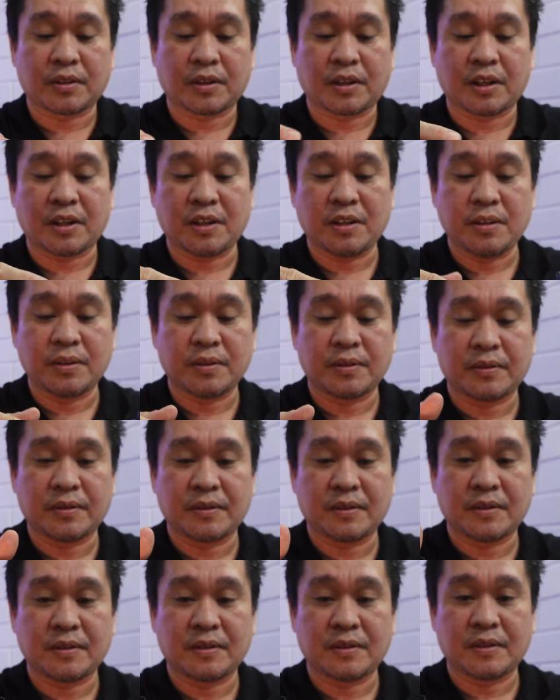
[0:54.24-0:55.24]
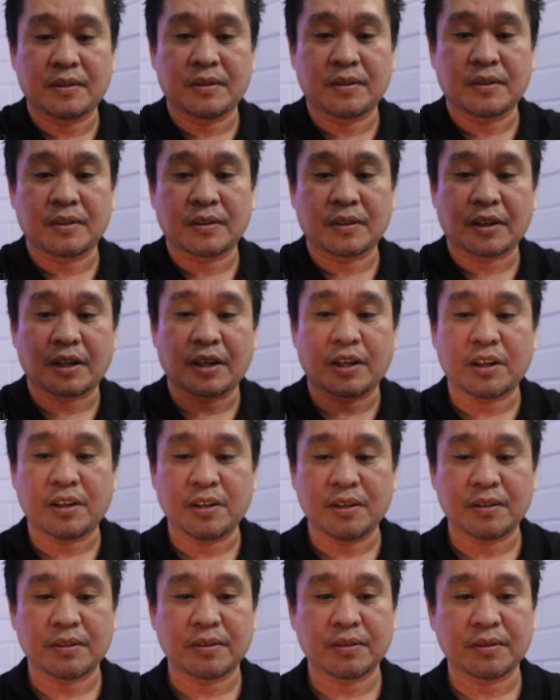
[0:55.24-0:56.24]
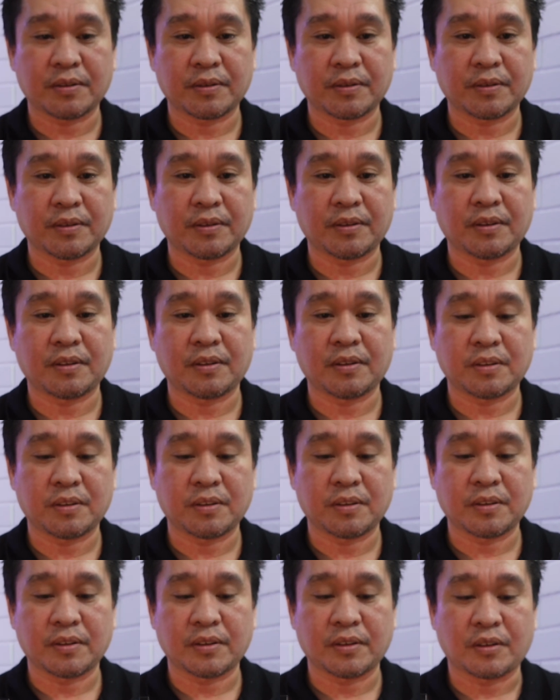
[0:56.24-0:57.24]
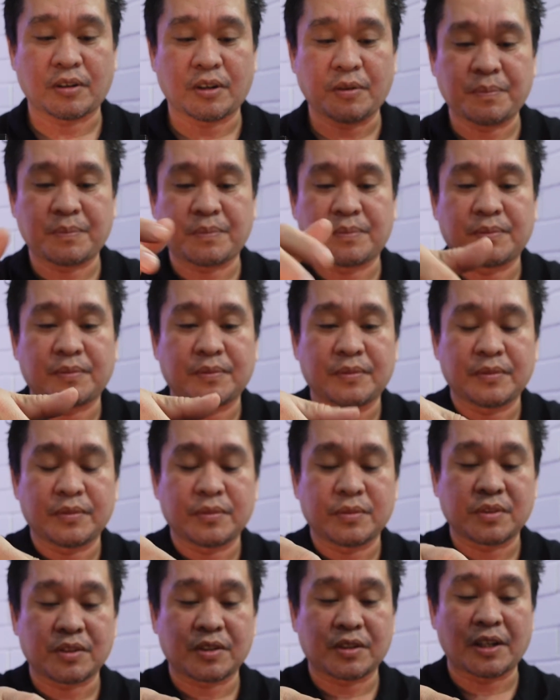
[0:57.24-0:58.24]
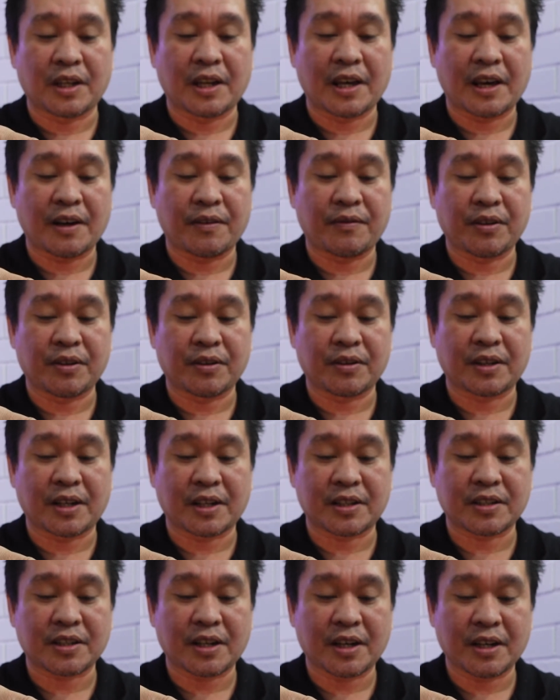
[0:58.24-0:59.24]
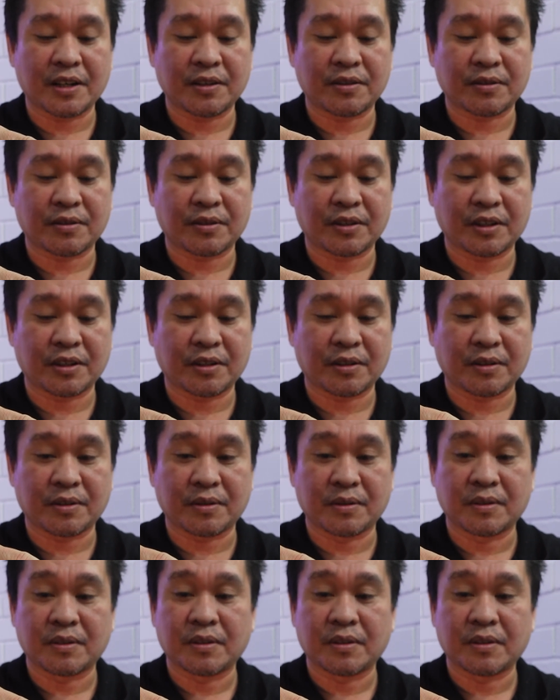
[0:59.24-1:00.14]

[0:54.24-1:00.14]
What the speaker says: Okay. Okay. Up. Still heavy on that side. So I need to